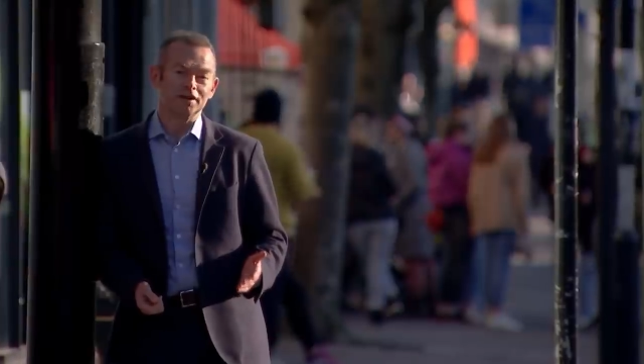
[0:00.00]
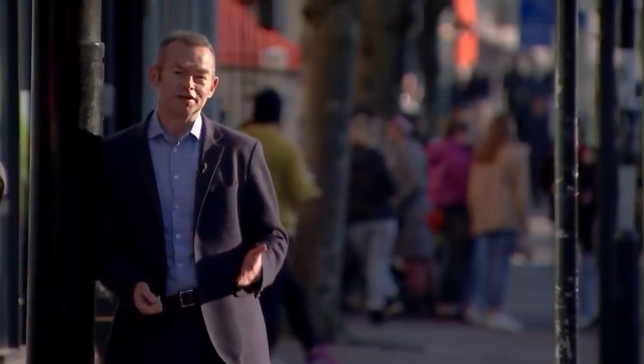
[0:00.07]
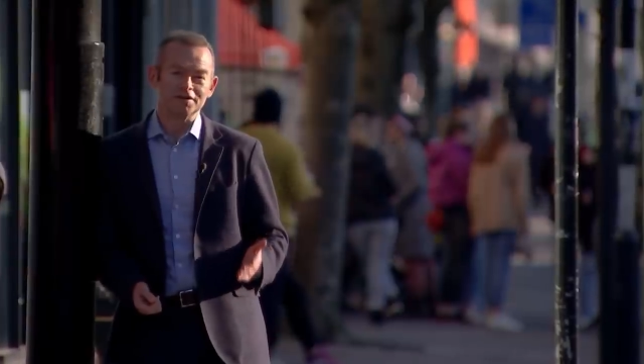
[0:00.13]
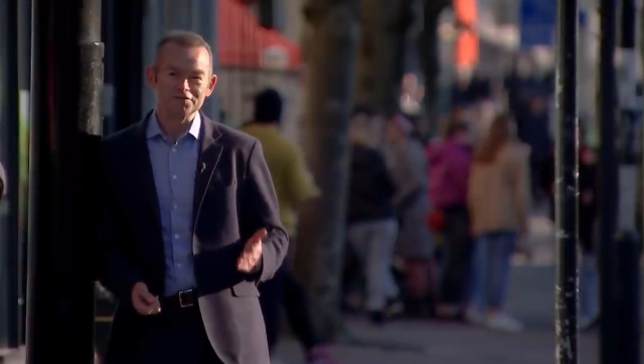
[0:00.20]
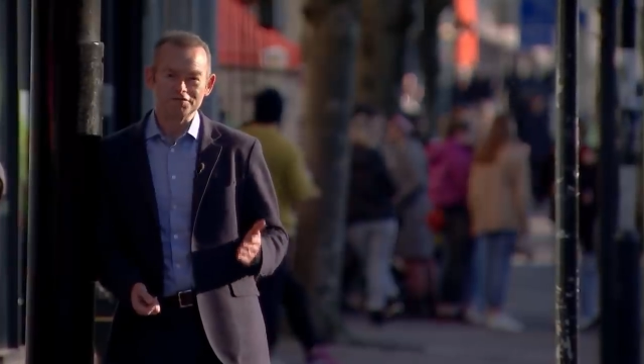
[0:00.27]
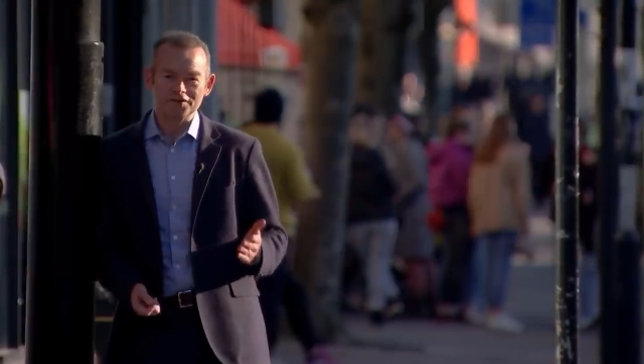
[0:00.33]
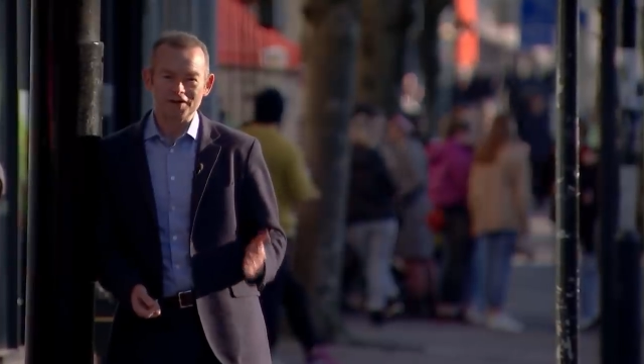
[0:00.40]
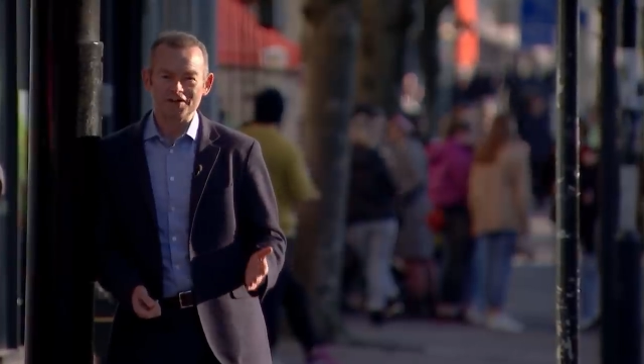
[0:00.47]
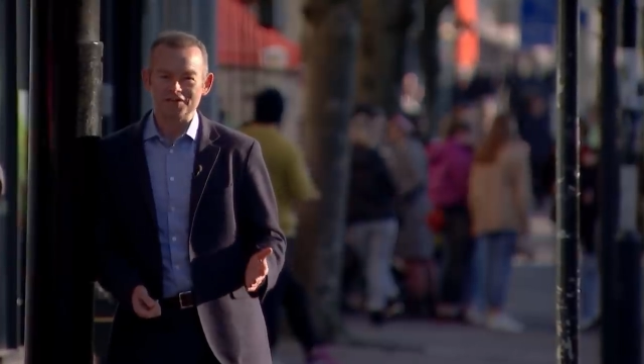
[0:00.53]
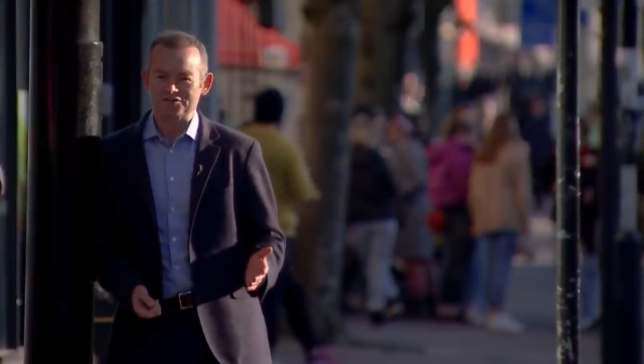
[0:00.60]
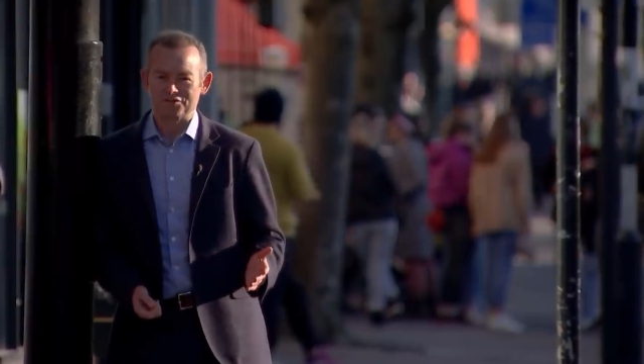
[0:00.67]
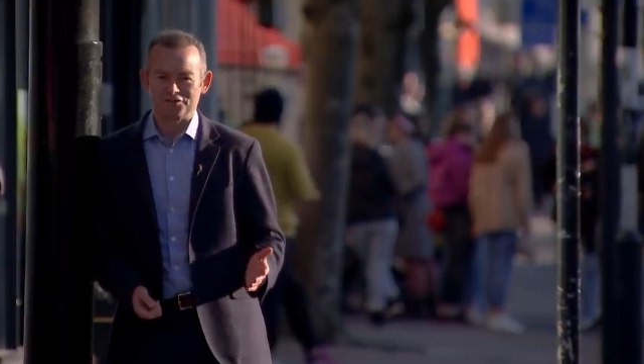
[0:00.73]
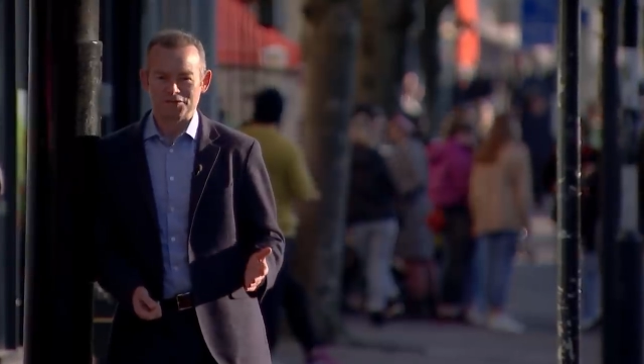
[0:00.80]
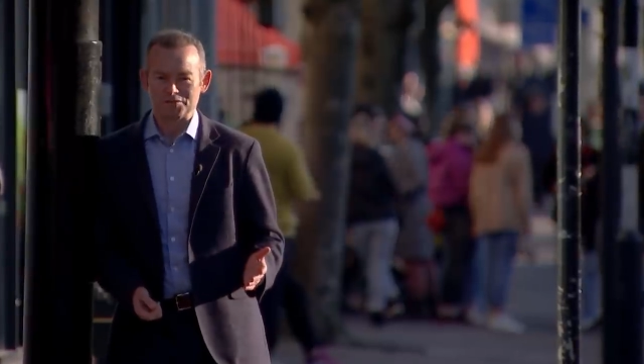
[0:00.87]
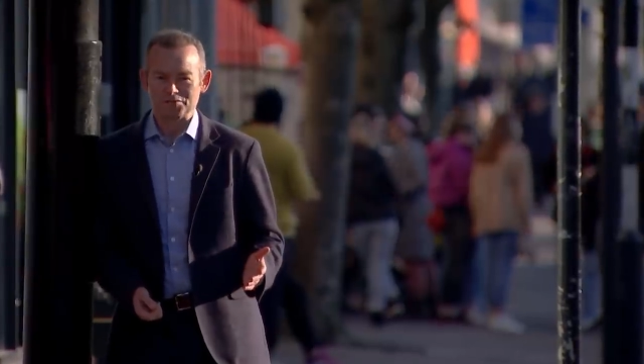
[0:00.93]
in
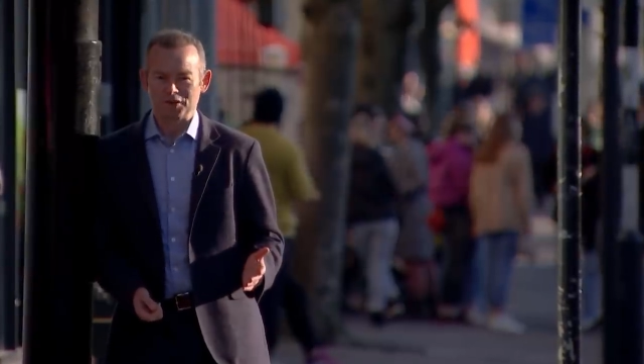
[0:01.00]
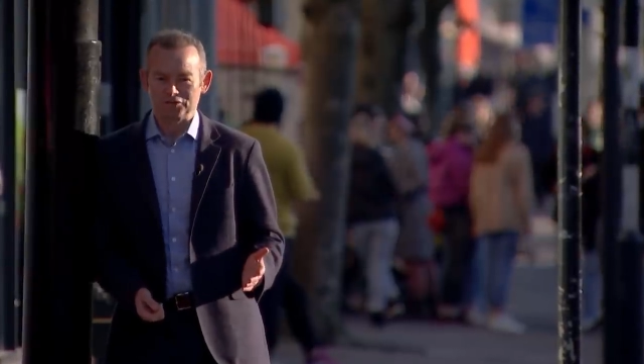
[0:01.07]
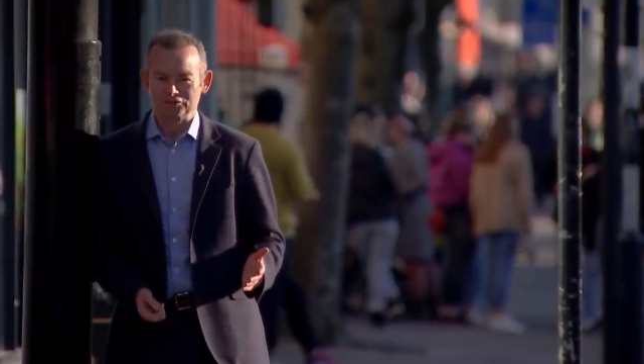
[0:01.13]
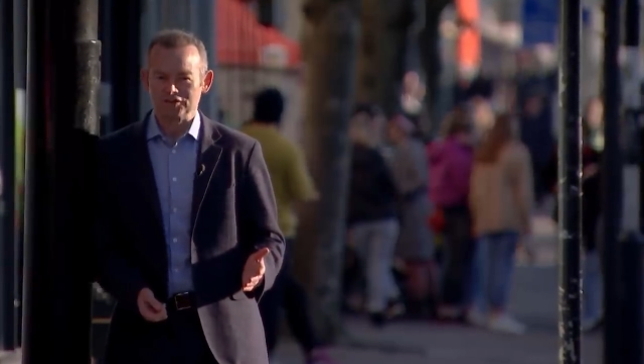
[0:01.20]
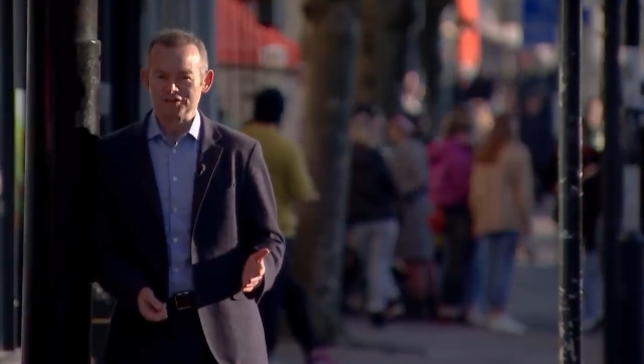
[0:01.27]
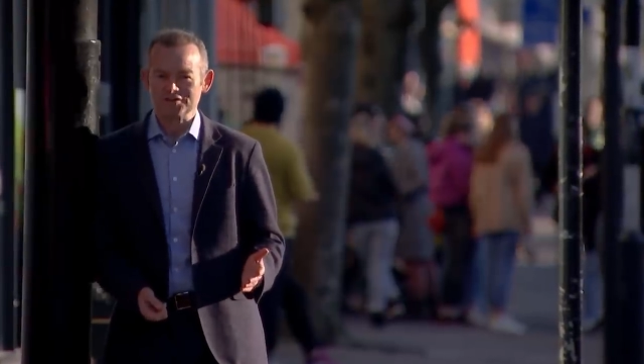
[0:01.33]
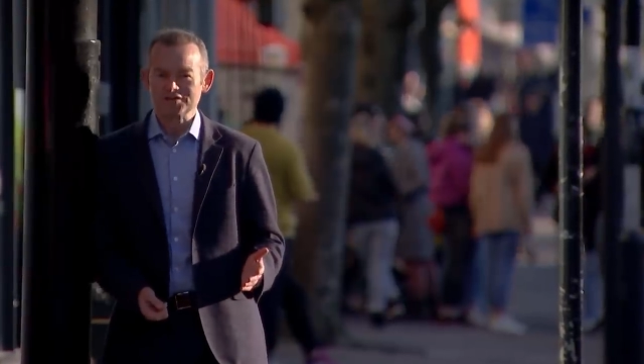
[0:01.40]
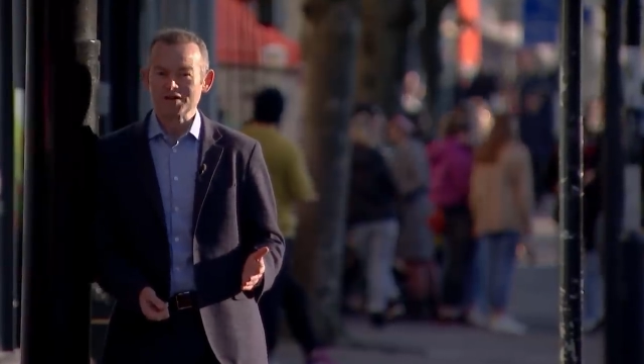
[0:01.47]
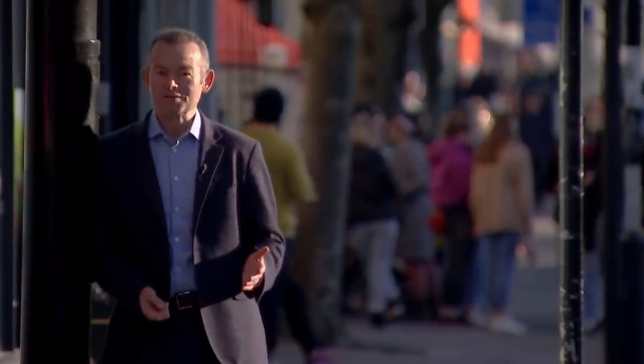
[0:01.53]
advance of the budget